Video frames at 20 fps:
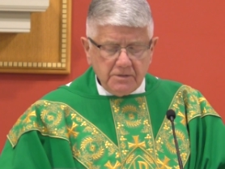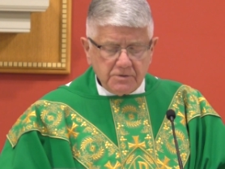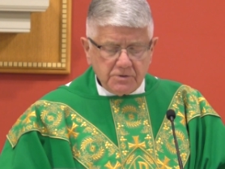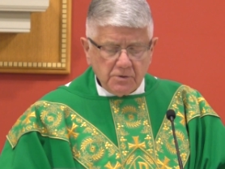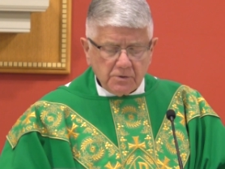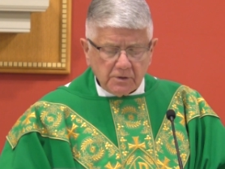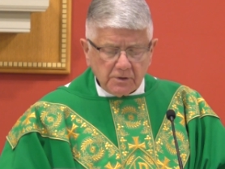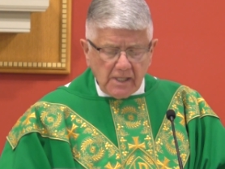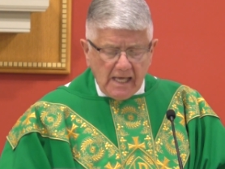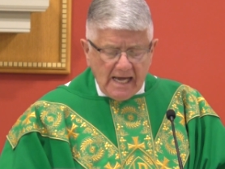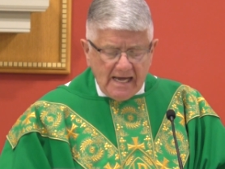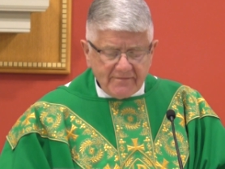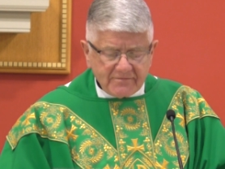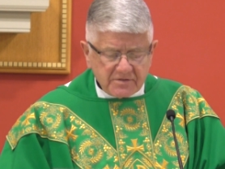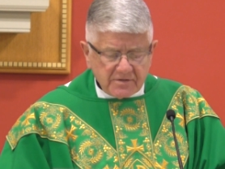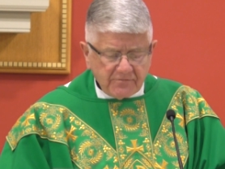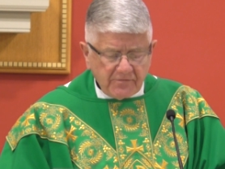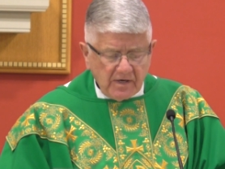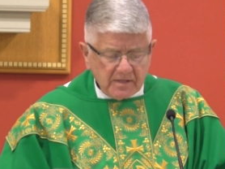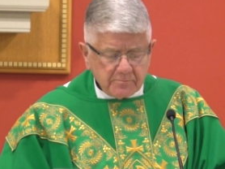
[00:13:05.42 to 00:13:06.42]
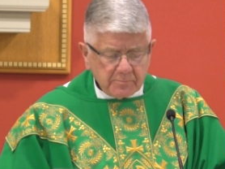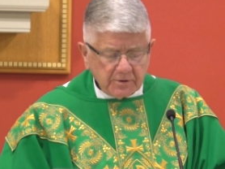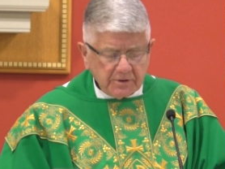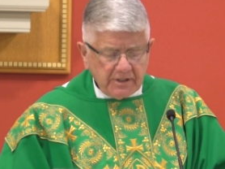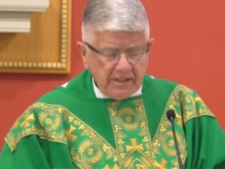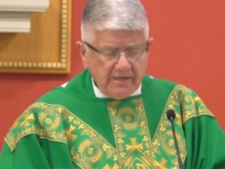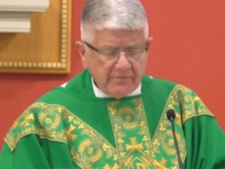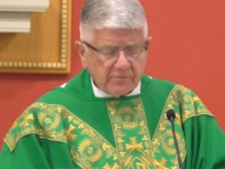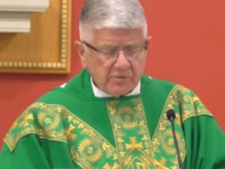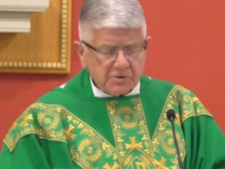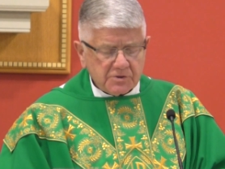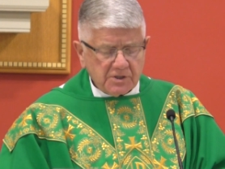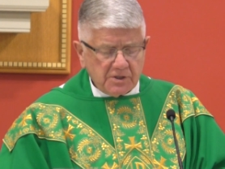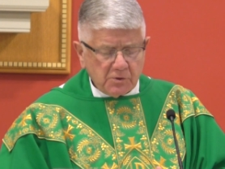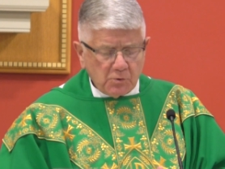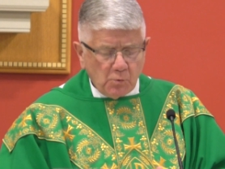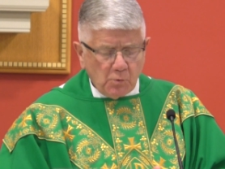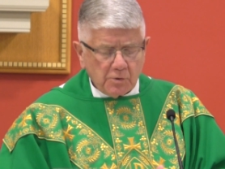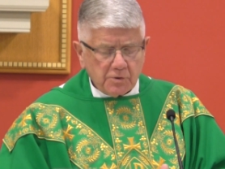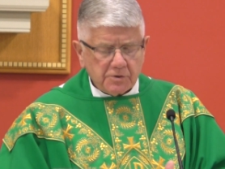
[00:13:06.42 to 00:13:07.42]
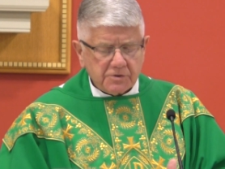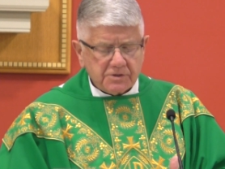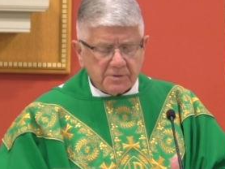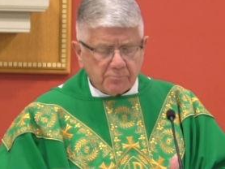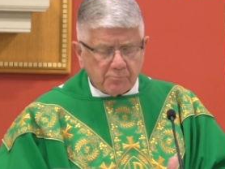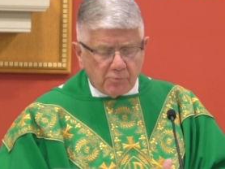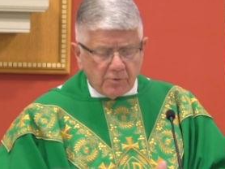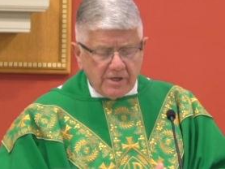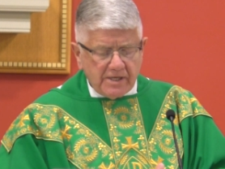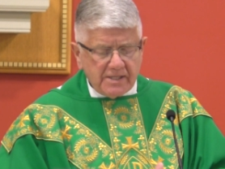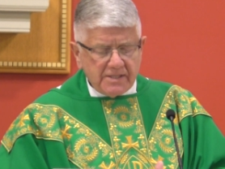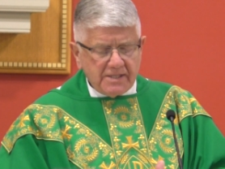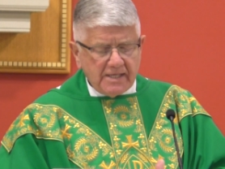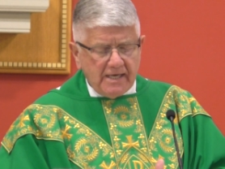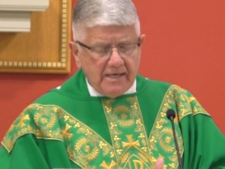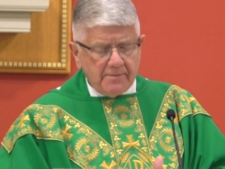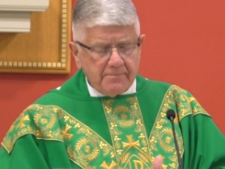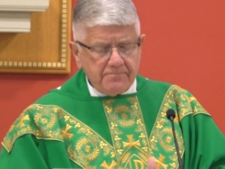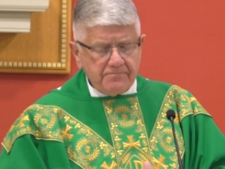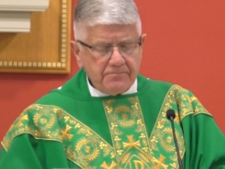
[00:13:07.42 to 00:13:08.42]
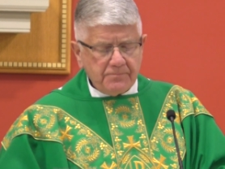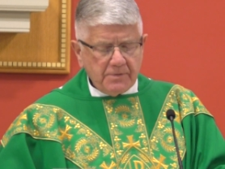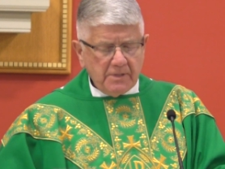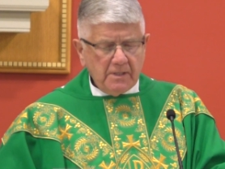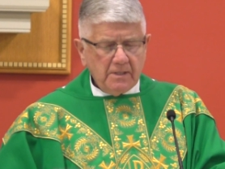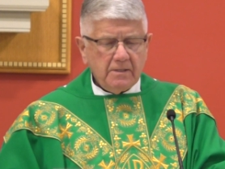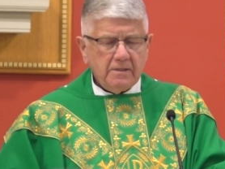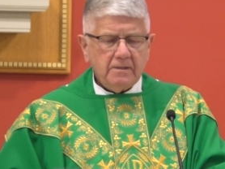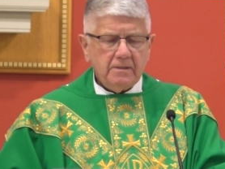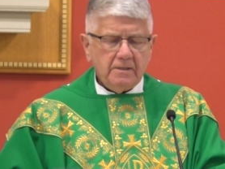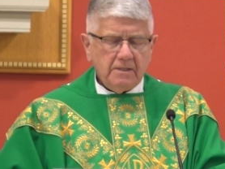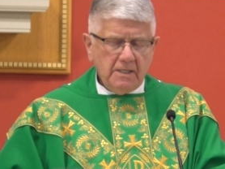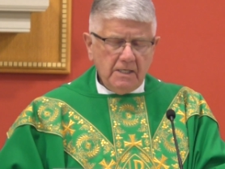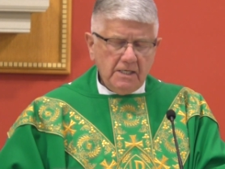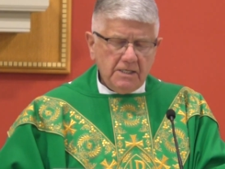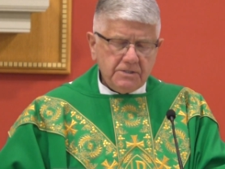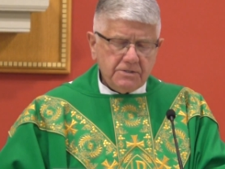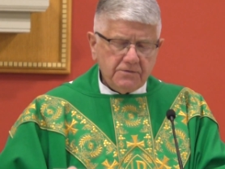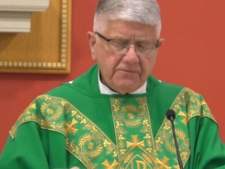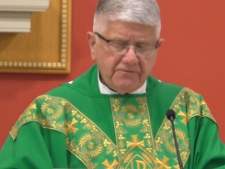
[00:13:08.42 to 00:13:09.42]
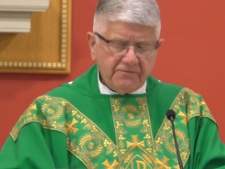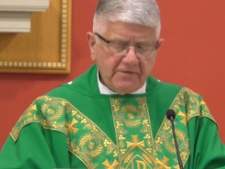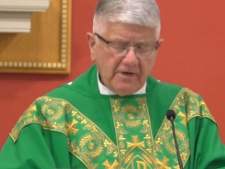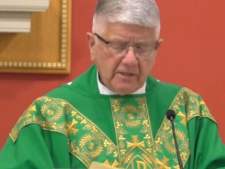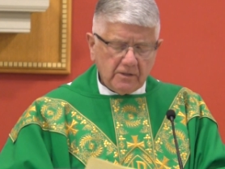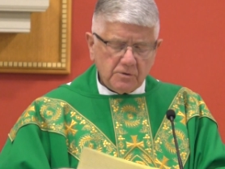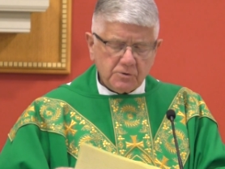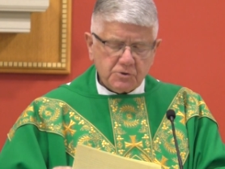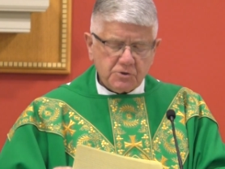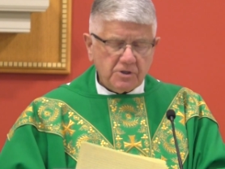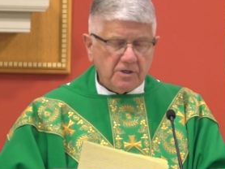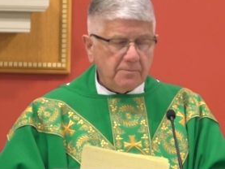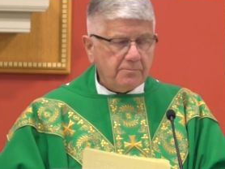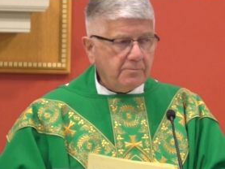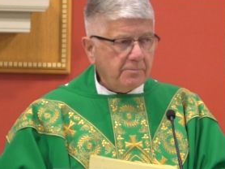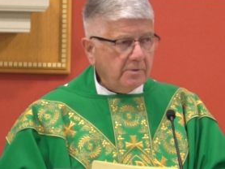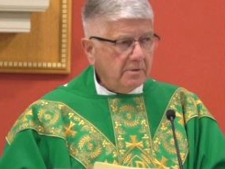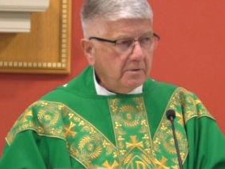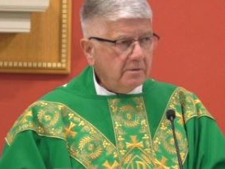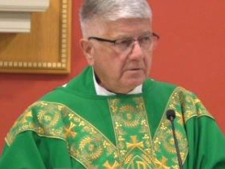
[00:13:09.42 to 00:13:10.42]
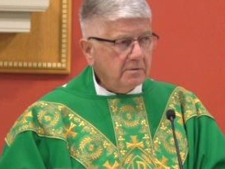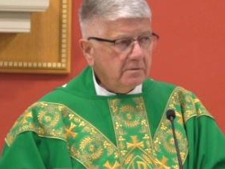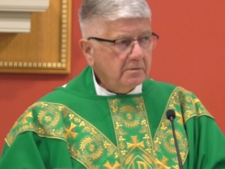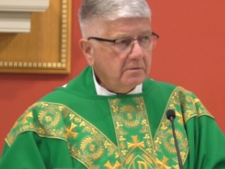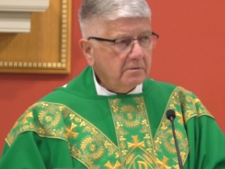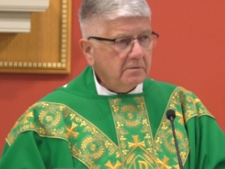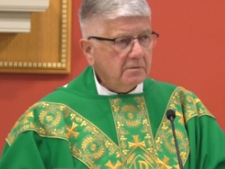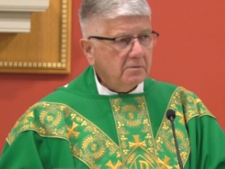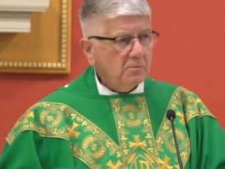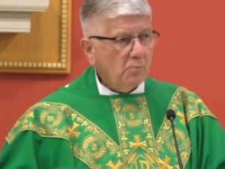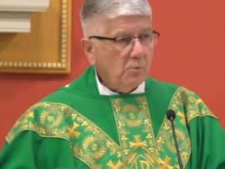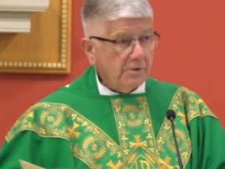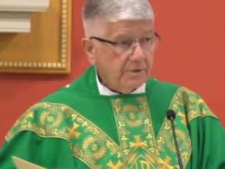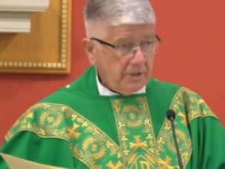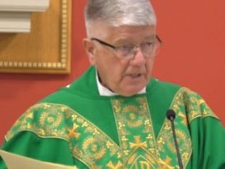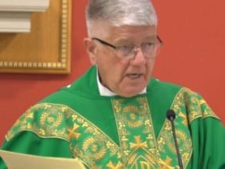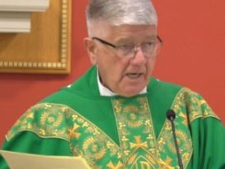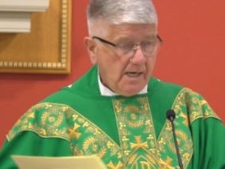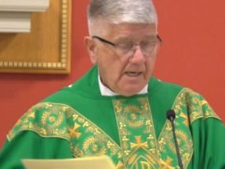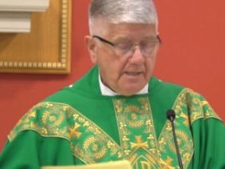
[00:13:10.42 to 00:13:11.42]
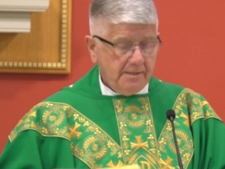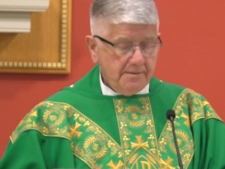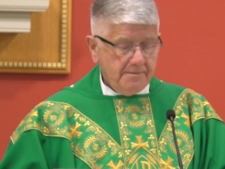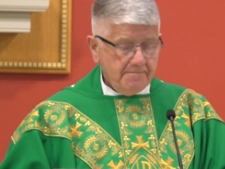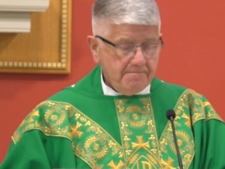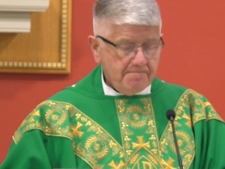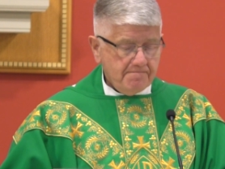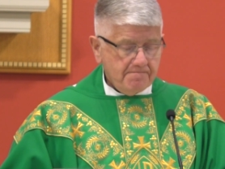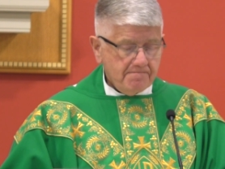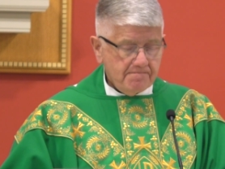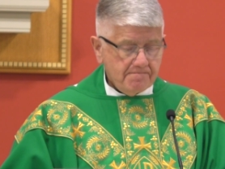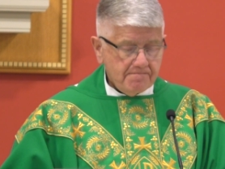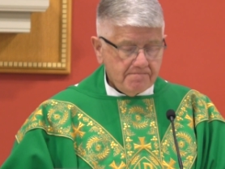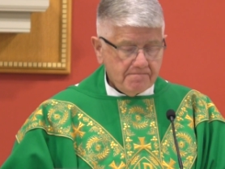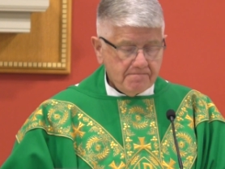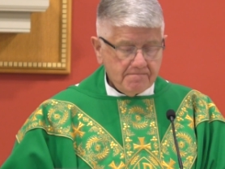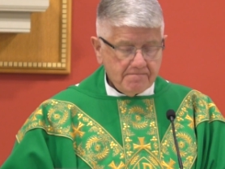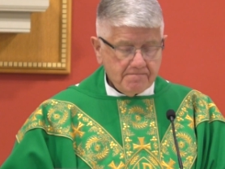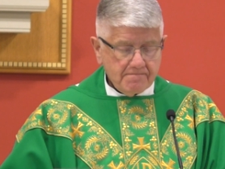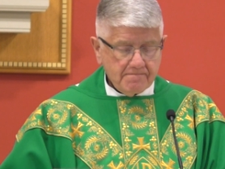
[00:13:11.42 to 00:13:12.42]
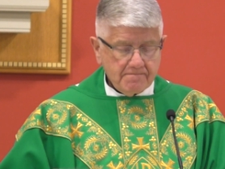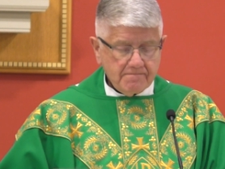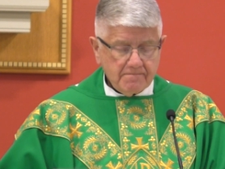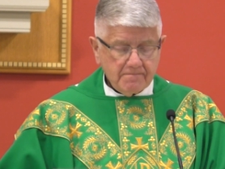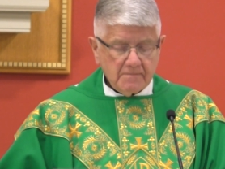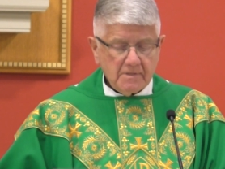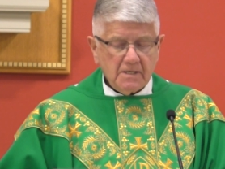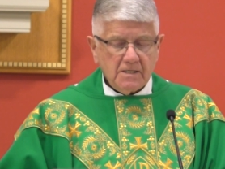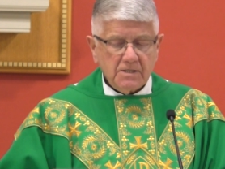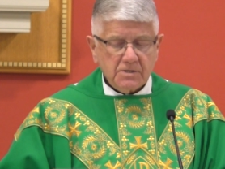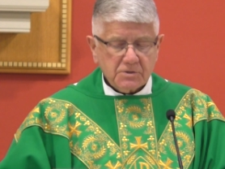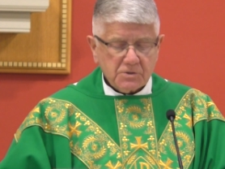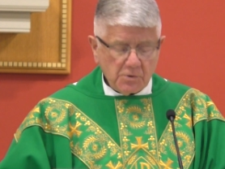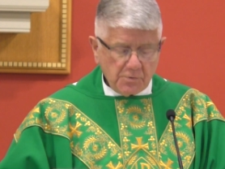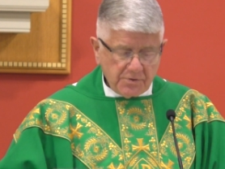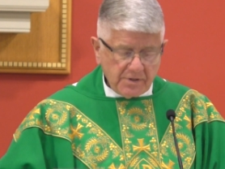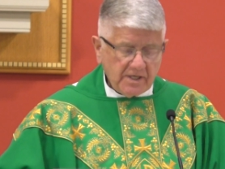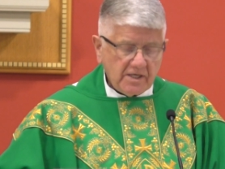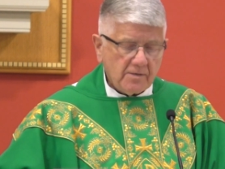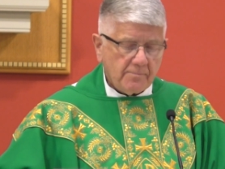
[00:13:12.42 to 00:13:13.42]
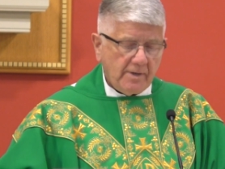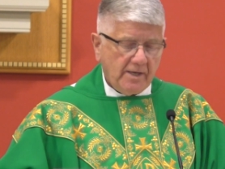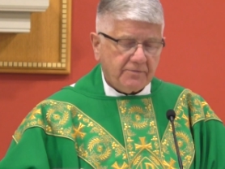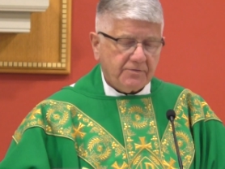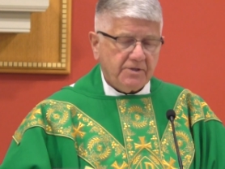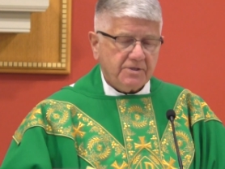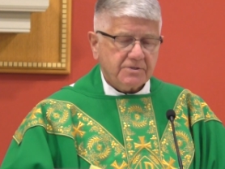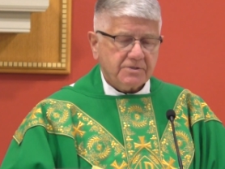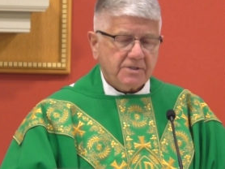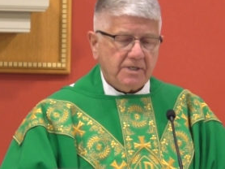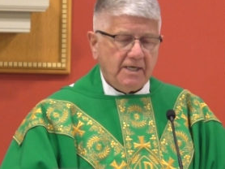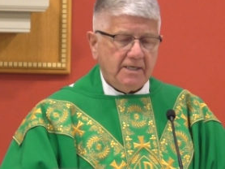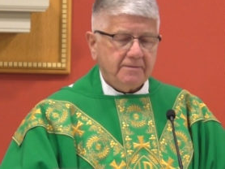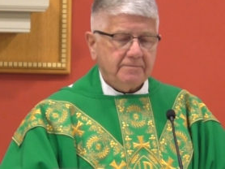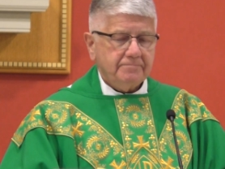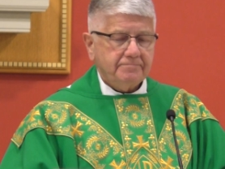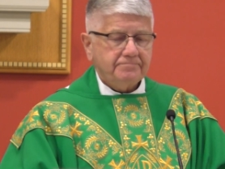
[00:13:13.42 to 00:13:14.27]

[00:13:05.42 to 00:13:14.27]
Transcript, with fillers: to the lives of unbelievers in order to bring them into fellowship with God. So think about this then.